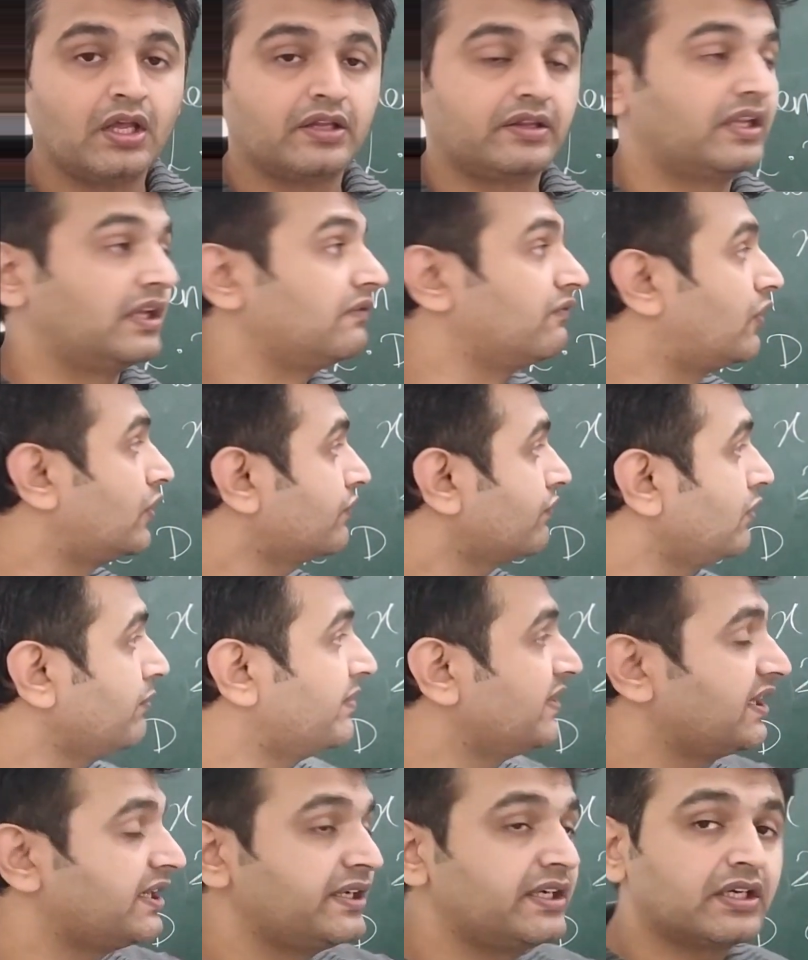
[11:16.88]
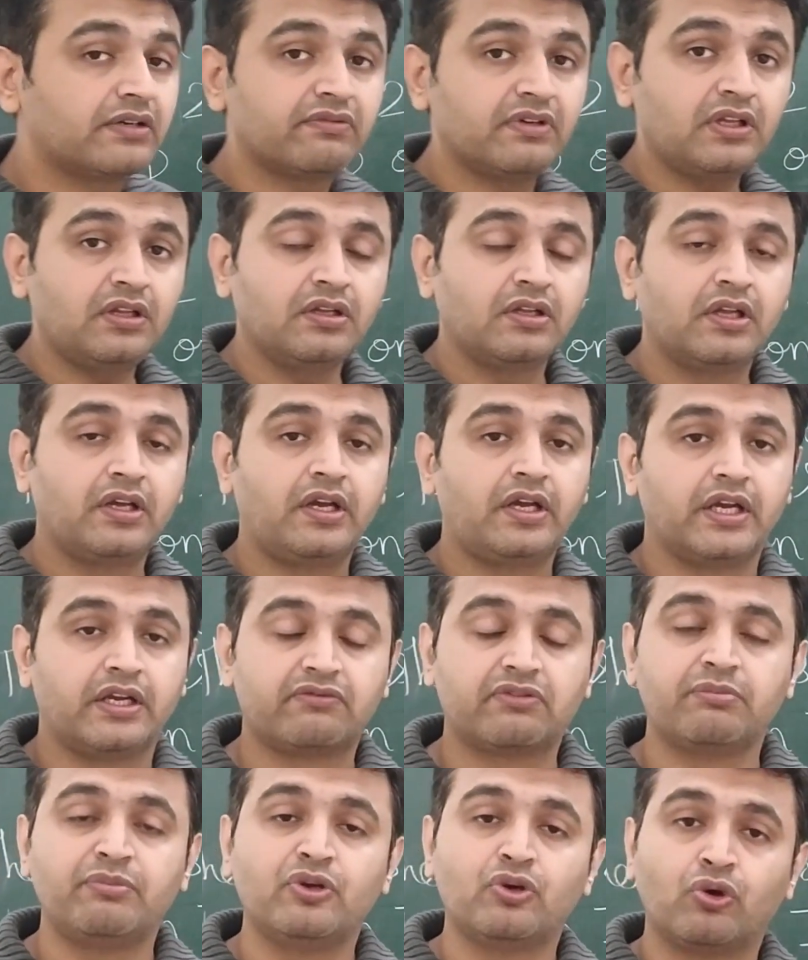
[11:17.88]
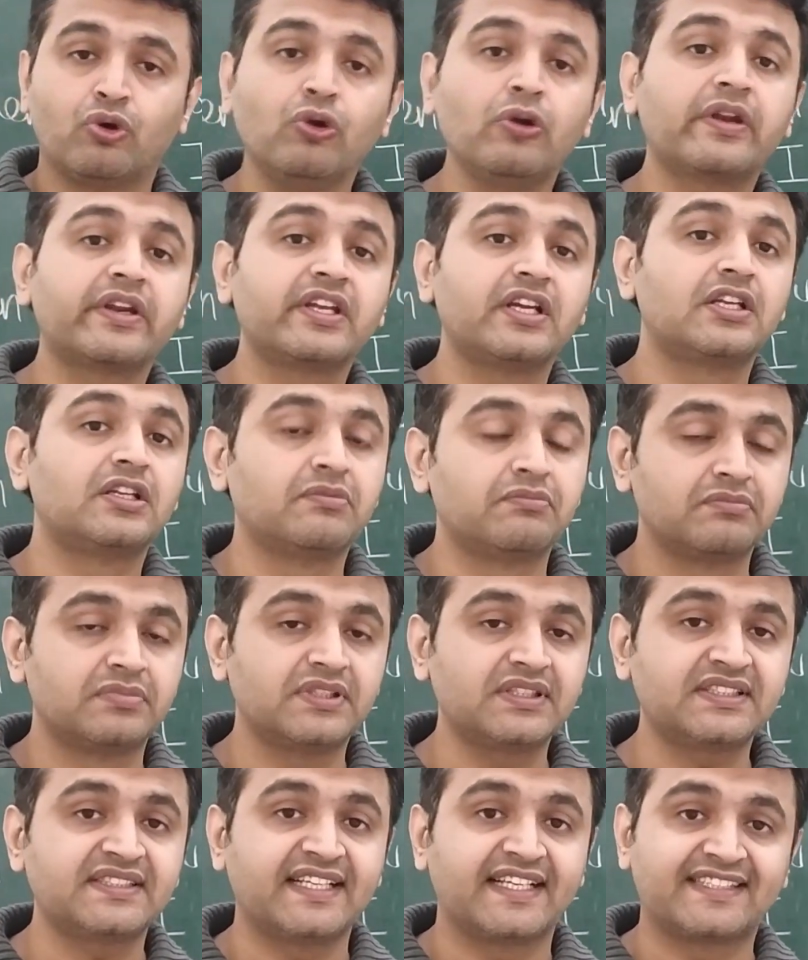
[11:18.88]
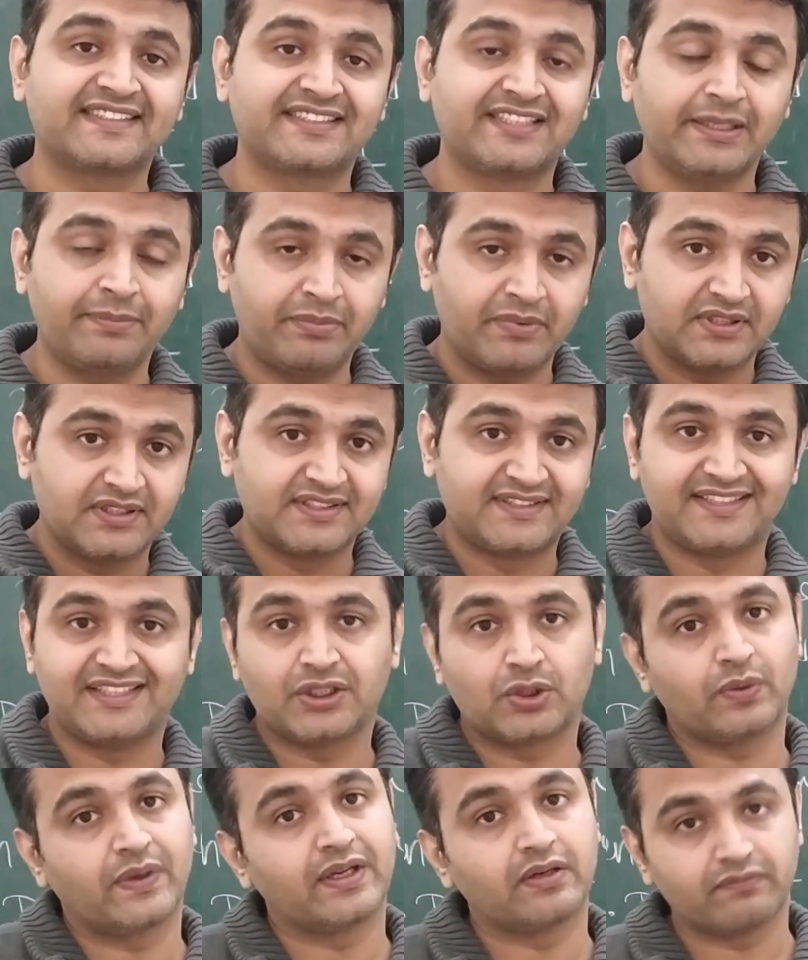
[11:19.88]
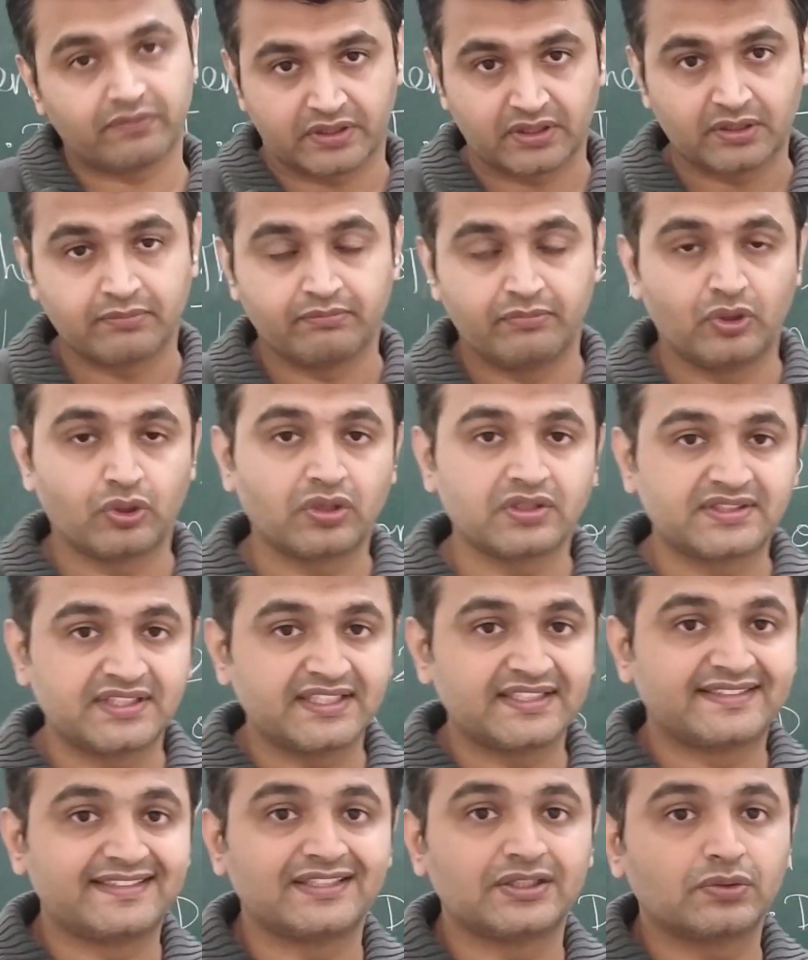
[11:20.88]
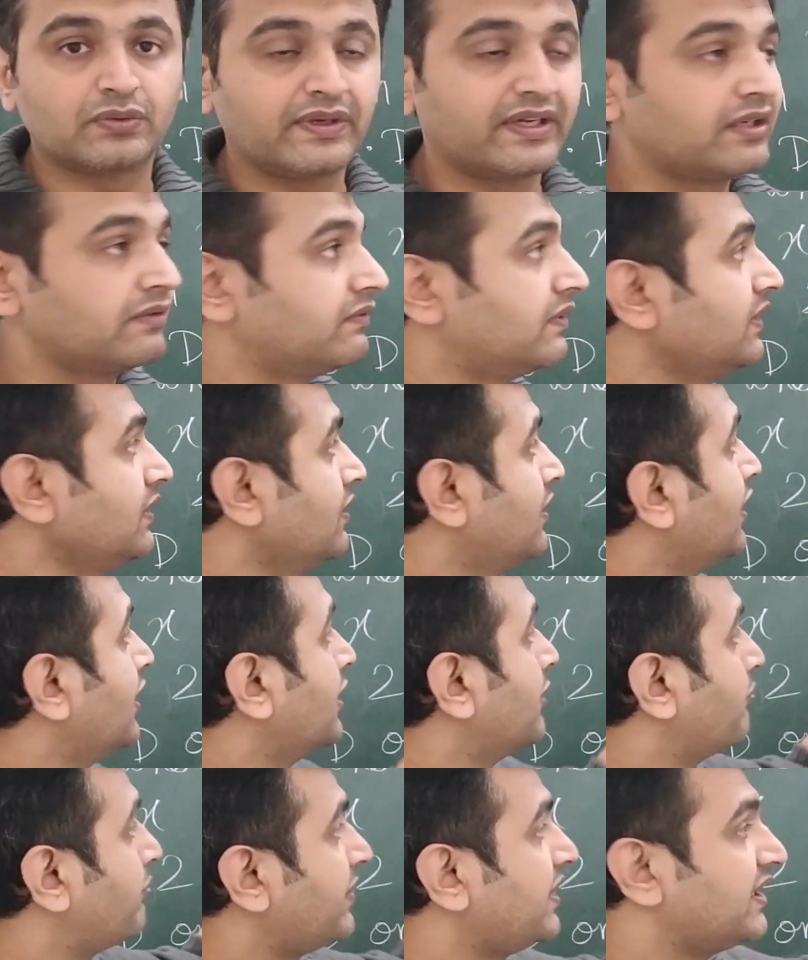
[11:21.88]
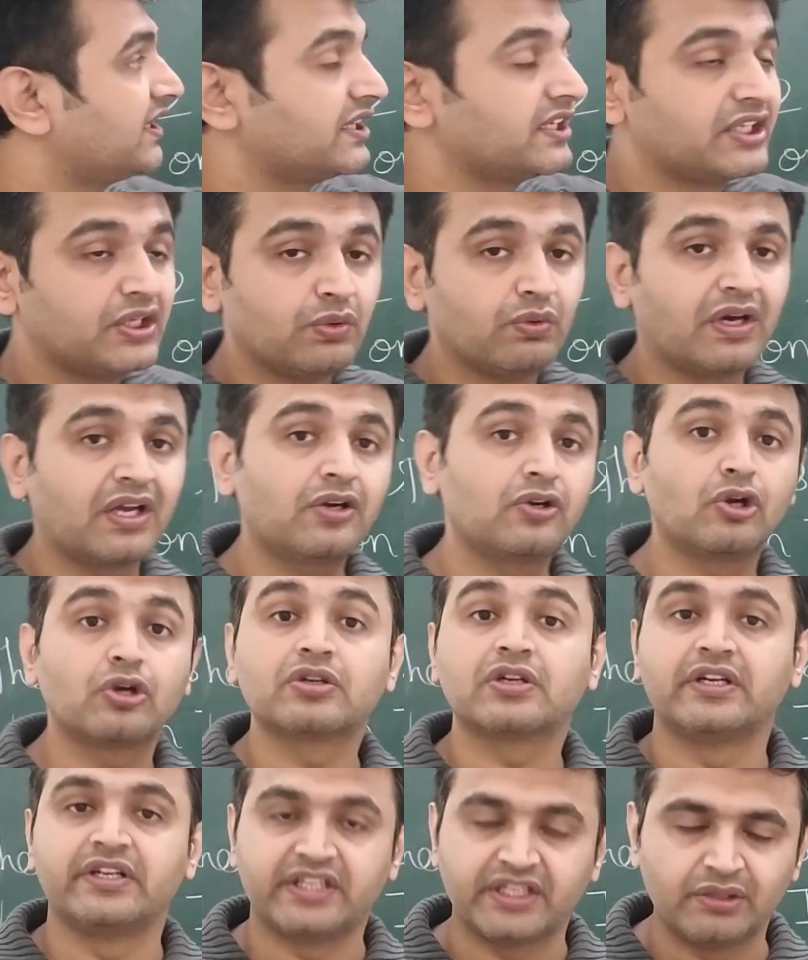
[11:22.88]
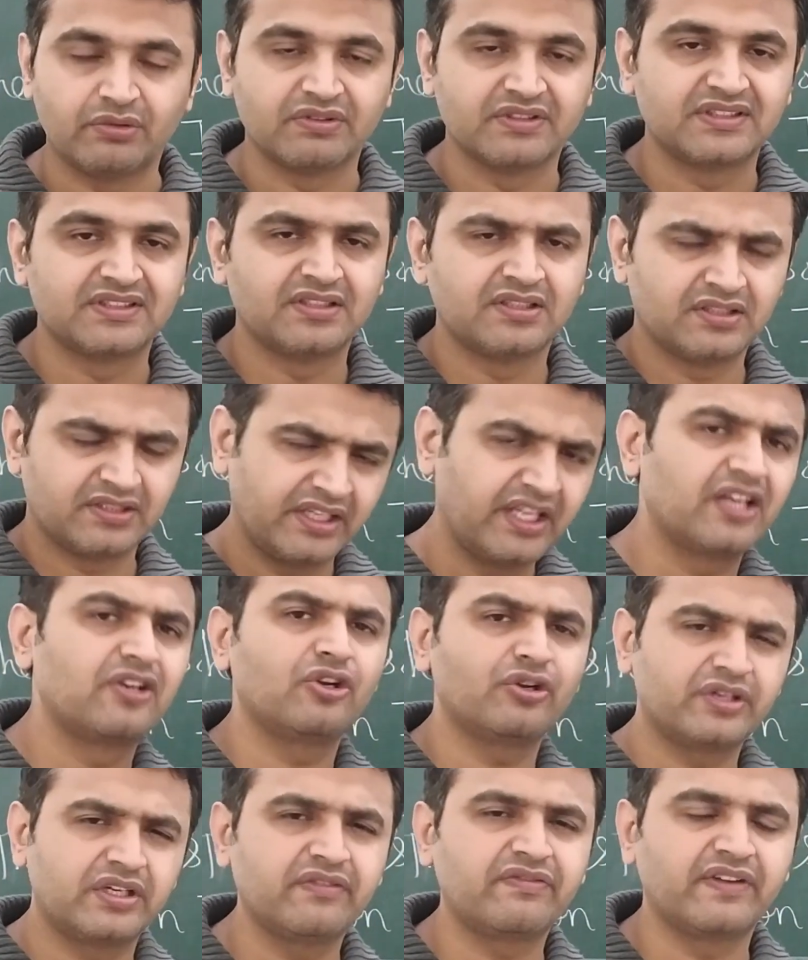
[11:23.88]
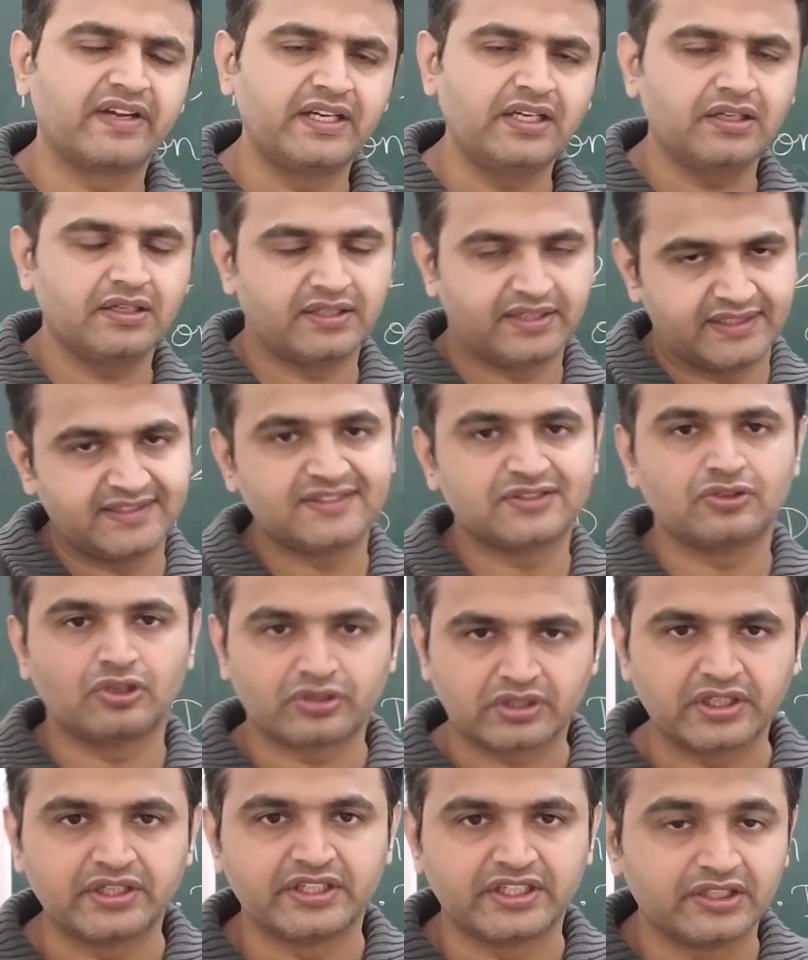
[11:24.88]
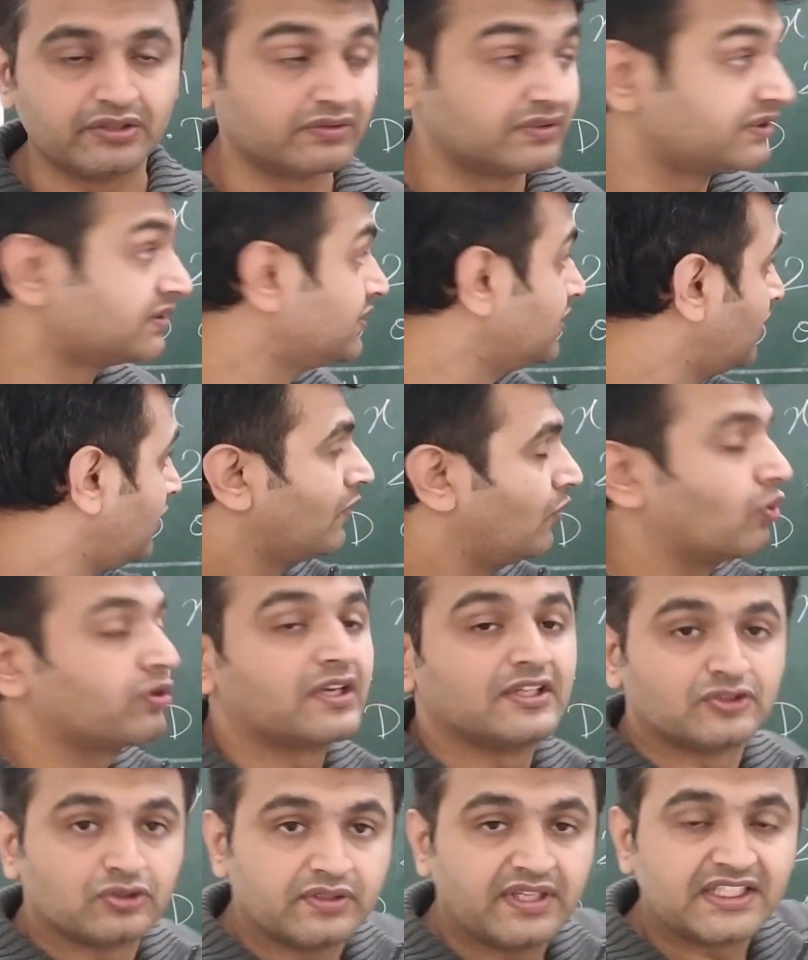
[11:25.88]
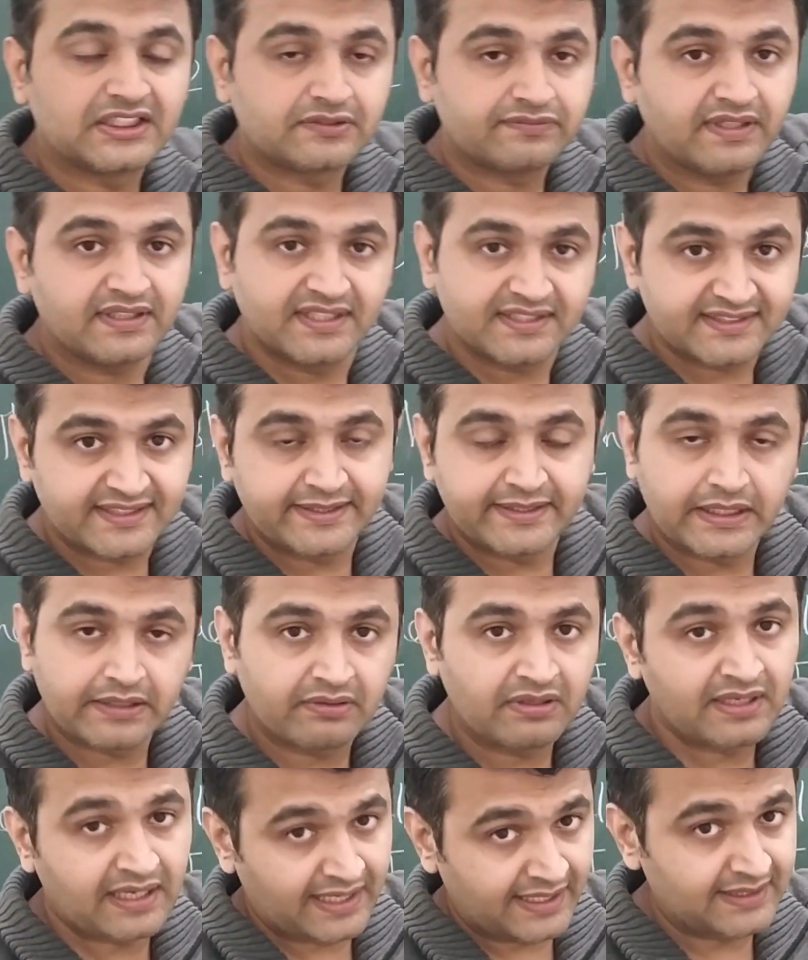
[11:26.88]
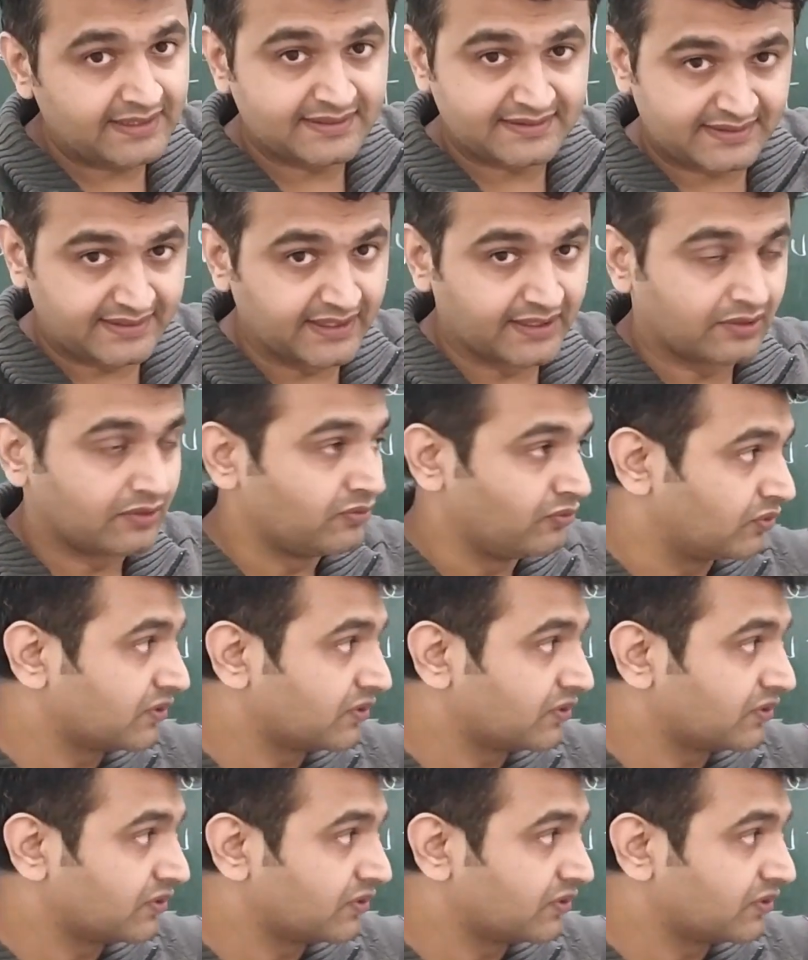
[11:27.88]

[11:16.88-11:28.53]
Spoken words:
Then what will be the interval? It will be whole real numbers except 0 and 1, because at 0 and 1, p and q are not continuous. They are not defined, hence not continuous. Okay, so that's why this interval I is there.